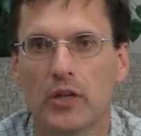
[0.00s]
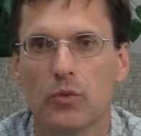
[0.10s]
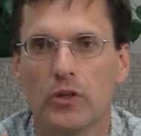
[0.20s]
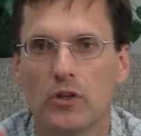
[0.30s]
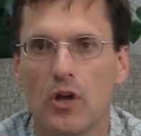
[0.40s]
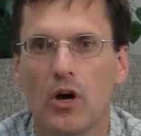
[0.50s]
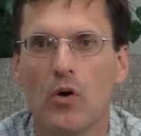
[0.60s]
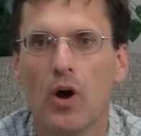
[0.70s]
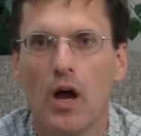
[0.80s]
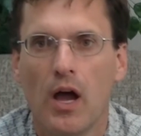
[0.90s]
and we
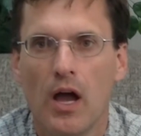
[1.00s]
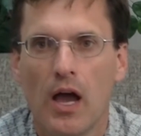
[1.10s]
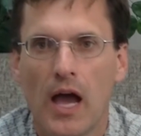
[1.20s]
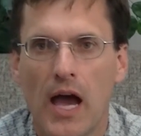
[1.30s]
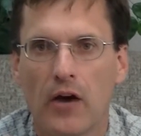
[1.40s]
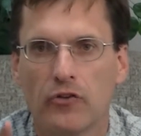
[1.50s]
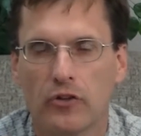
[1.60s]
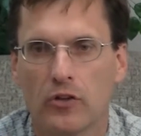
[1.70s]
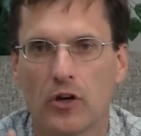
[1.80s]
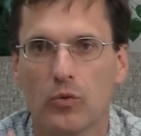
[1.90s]
know how to
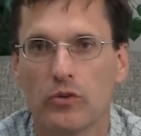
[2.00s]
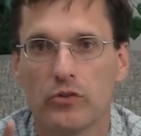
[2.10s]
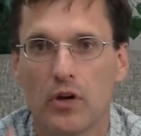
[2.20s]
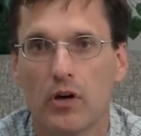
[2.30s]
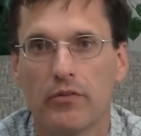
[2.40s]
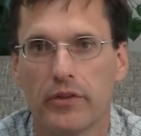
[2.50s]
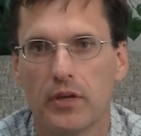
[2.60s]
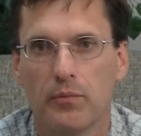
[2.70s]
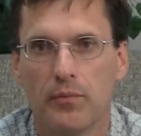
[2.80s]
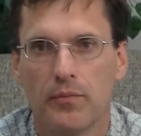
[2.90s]
go resolve them.
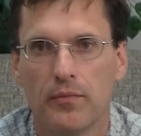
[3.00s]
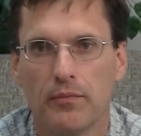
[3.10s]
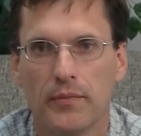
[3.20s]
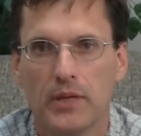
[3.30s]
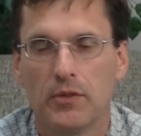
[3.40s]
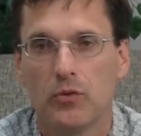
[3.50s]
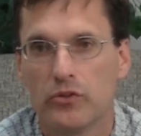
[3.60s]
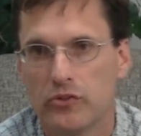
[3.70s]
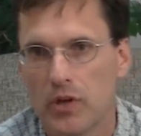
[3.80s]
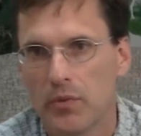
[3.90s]
Maybe it's
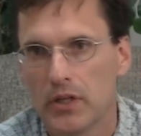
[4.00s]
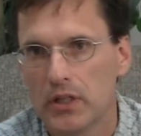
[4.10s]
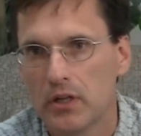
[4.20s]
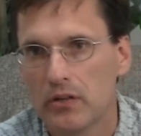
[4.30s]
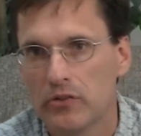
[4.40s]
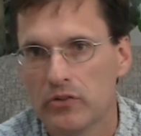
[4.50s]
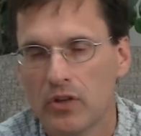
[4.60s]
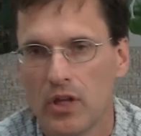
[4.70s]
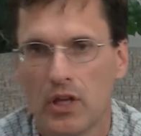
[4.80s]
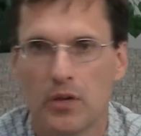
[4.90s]
with somebody
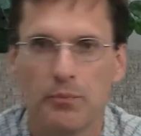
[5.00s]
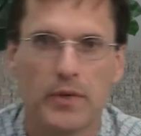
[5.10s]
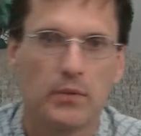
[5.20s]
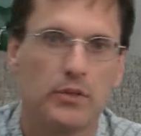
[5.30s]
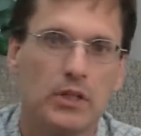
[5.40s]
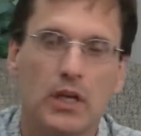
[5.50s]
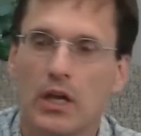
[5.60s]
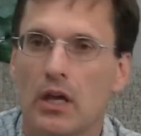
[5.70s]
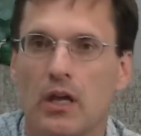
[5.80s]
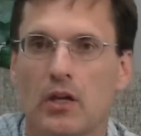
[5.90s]
else, maybe
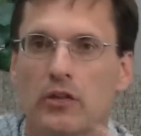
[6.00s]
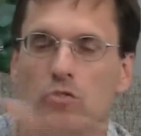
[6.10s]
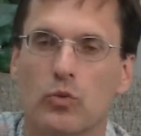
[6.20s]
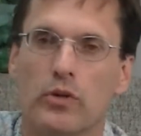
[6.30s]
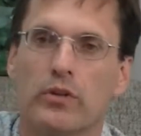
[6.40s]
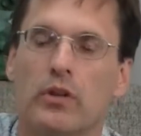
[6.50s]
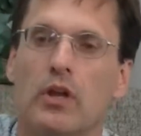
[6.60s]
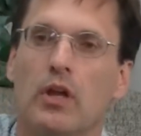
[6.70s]
it's with